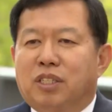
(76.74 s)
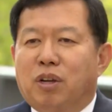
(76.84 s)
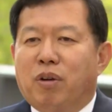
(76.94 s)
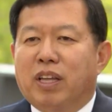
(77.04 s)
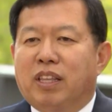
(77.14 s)

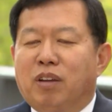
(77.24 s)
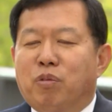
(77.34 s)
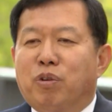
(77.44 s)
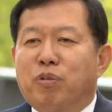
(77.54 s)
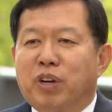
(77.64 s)
So I think
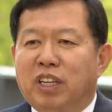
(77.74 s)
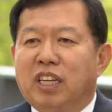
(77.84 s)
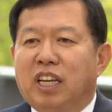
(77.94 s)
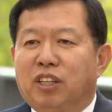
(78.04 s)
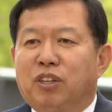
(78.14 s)
we
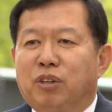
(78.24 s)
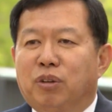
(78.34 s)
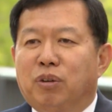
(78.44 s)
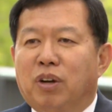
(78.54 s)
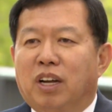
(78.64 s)
really need
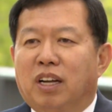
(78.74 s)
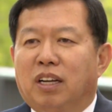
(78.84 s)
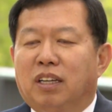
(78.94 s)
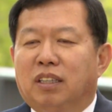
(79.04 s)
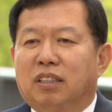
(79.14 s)
to
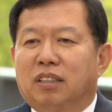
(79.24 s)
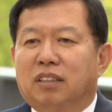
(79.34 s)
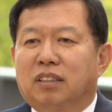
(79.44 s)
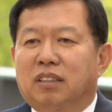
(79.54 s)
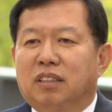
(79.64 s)
uh,
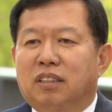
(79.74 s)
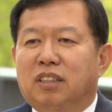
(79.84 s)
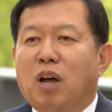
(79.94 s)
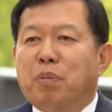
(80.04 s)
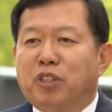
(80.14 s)

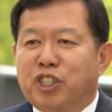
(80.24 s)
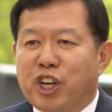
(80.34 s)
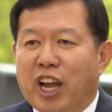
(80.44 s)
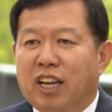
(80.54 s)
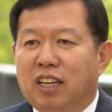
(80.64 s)
double
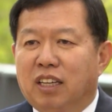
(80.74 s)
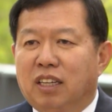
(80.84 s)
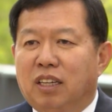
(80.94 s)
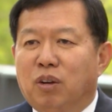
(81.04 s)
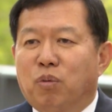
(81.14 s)
check
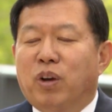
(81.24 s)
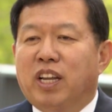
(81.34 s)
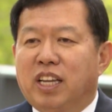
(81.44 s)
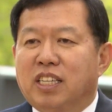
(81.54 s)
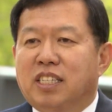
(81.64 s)
what
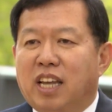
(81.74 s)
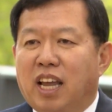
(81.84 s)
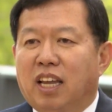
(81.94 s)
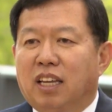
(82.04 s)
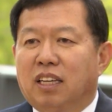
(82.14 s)
he is
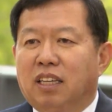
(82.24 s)
saying.